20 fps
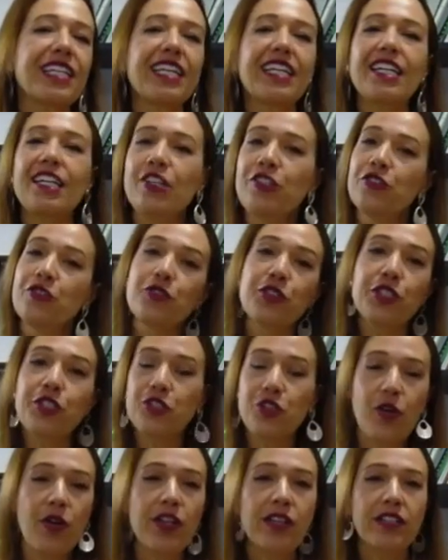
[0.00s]
you
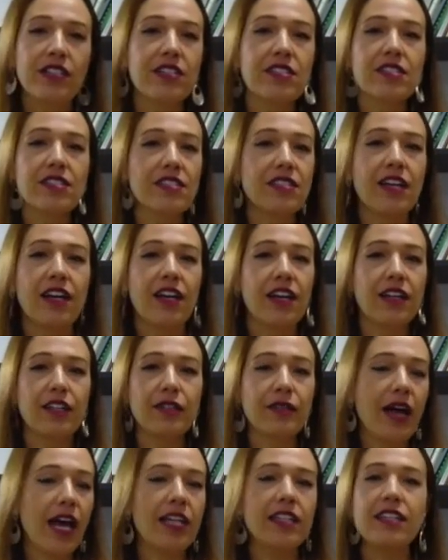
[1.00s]
enjoy these
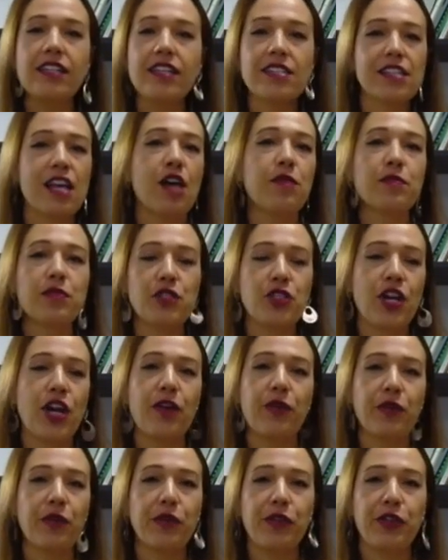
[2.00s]
ideas I'm
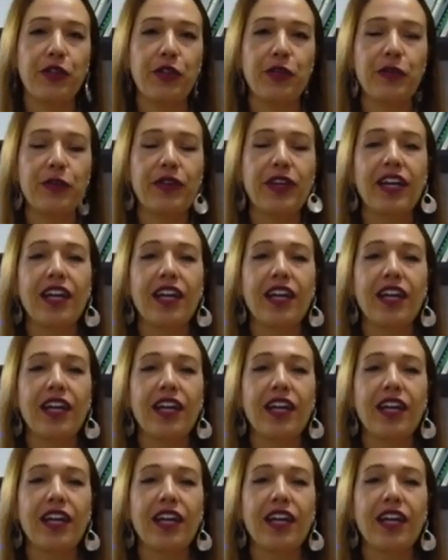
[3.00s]
sharing with you.